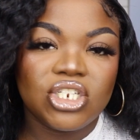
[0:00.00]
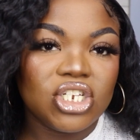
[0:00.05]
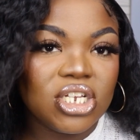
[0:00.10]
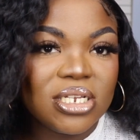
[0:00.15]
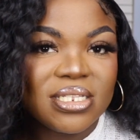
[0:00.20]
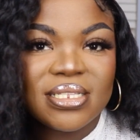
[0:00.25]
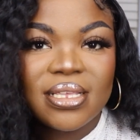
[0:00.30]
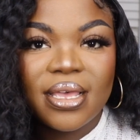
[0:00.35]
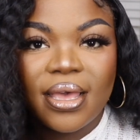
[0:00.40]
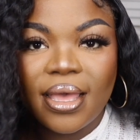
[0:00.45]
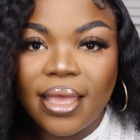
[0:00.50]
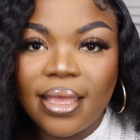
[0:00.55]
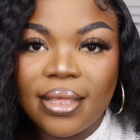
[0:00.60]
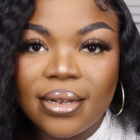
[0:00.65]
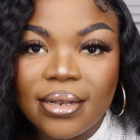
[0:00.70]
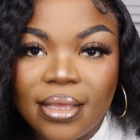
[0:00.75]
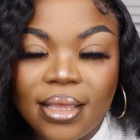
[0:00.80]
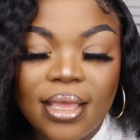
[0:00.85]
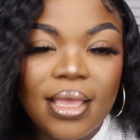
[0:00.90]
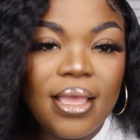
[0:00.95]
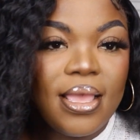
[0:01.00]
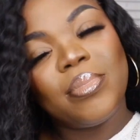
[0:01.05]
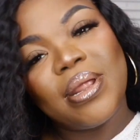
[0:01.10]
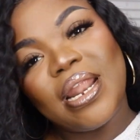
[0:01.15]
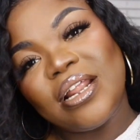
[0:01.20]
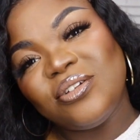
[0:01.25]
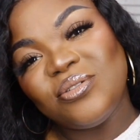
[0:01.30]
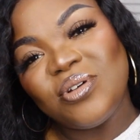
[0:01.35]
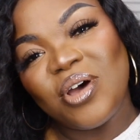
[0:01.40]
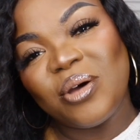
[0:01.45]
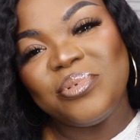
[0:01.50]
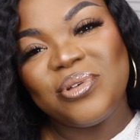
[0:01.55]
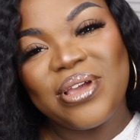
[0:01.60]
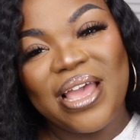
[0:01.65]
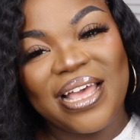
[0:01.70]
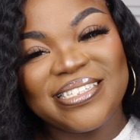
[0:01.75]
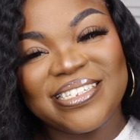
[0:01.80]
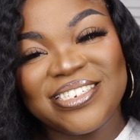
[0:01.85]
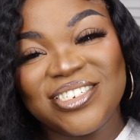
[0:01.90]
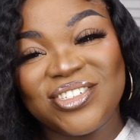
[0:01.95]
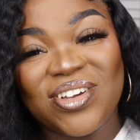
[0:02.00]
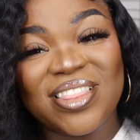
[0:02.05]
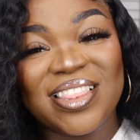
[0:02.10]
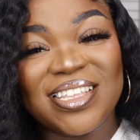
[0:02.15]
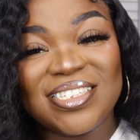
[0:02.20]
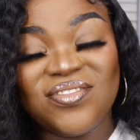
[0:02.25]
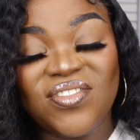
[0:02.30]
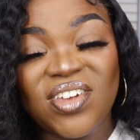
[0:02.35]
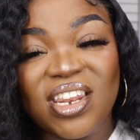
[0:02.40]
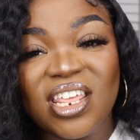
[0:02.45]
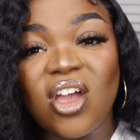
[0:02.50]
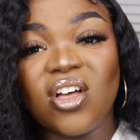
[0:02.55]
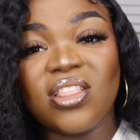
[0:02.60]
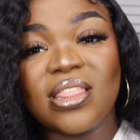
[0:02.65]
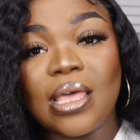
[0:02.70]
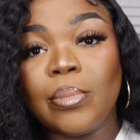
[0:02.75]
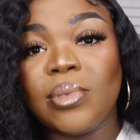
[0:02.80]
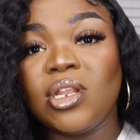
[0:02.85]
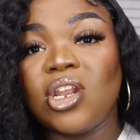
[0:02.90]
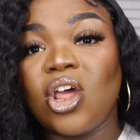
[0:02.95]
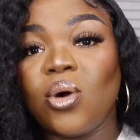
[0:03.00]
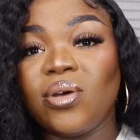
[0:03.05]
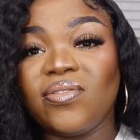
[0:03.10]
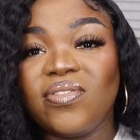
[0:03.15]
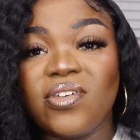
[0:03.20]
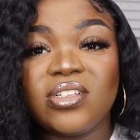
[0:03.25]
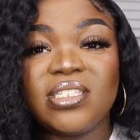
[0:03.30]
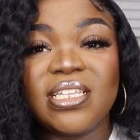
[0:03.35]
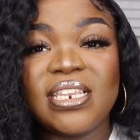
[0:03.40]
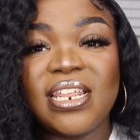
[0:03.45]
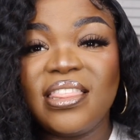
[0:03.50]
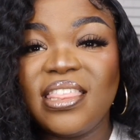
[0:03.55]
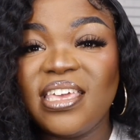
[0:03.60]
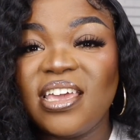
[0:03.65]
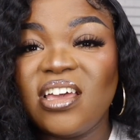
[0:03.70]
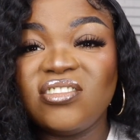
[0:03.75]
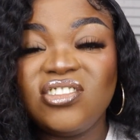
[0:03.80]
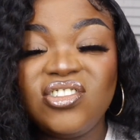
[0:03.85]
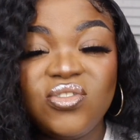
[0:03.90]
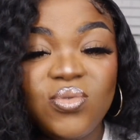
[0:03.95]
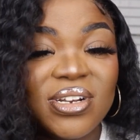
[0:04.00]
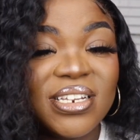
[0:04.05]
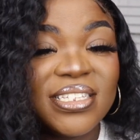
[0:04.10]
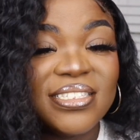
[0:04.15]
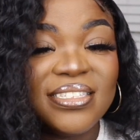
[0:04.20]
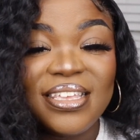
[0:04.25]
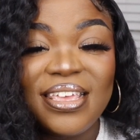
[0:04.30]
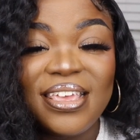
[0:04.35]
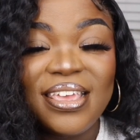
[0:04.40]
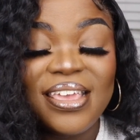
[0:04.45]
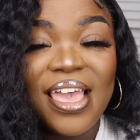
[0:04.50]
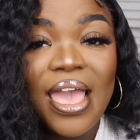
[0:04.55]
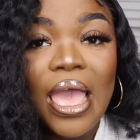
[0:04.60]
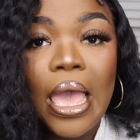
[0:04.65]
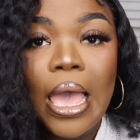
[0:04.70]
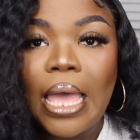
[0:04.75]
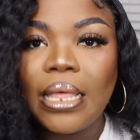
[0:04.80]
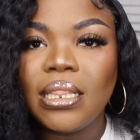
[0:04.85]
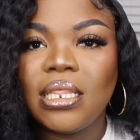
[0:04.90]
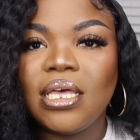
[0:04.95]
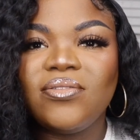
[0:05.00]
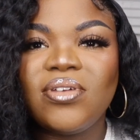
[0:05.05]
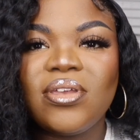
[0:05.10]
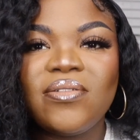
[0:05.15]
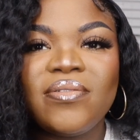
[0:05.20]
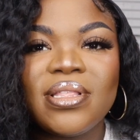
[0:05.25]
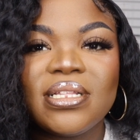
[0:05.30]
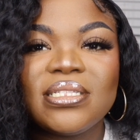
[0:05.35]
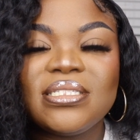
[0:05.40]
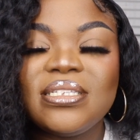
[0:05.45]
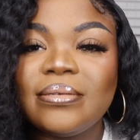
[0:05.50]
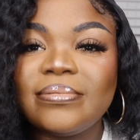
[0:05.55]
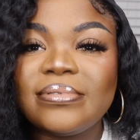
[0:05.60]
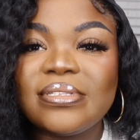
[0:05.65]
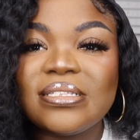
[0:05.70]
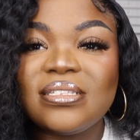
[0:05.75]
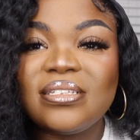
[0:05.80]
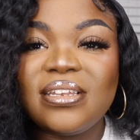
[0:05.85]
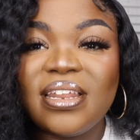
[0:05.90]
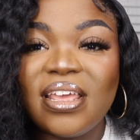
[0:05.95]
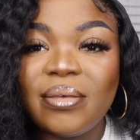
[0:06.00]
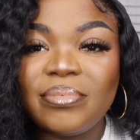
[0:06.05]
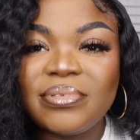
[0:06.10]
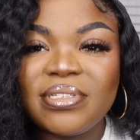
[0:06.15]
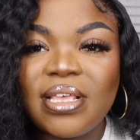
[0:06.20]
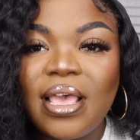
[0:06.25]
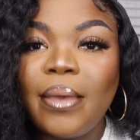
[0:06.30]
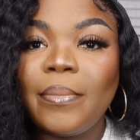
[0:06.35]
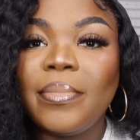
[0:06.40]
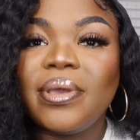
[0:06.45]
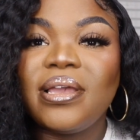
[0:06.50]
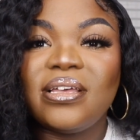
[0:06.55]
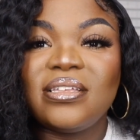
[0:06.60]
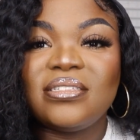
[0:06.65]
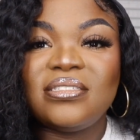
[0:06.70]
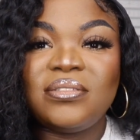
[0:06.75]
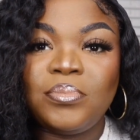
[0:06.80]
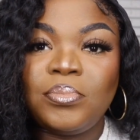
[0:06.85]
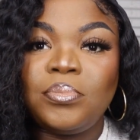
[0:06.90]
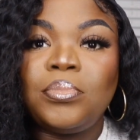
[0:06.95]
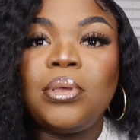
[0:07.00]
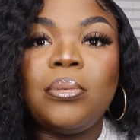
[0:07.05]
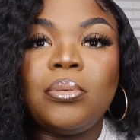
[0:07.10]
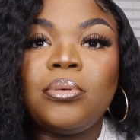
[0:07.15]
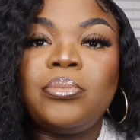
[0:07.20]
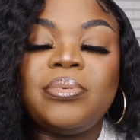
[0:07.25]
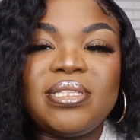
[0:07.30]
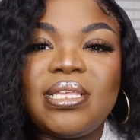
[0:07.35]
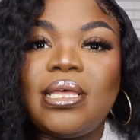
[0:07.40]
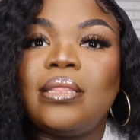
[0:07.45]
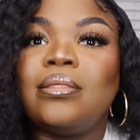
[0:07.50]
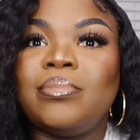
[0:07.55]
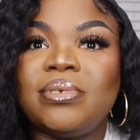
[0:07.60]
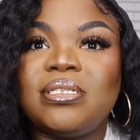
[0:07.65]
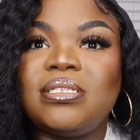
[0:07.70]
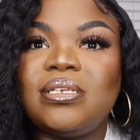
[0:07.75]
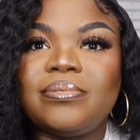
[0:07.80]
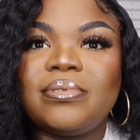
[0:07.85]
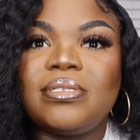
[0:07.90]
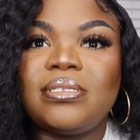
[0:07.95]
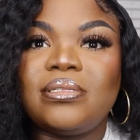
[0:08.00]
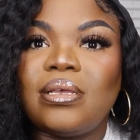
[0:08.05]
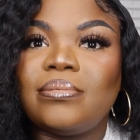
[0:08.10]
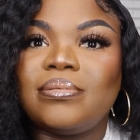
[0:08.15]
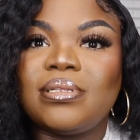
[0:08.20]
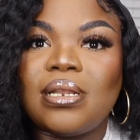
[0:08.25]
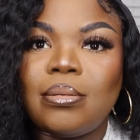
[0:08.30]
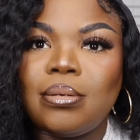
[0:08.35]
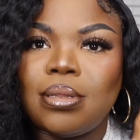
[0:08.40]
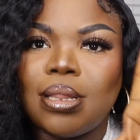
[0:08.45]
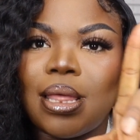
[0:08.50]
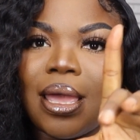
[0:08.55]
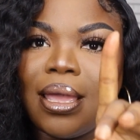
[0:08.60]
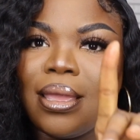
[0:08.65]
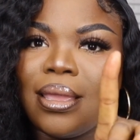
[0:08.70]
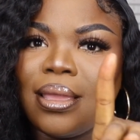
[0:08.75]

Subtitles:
cheeks cut. But I do hope you guys enjoyed this video. Let me know if there's anything else you want to see. I love giving the tips and steps because people be telling me tips and steps and I'll be like,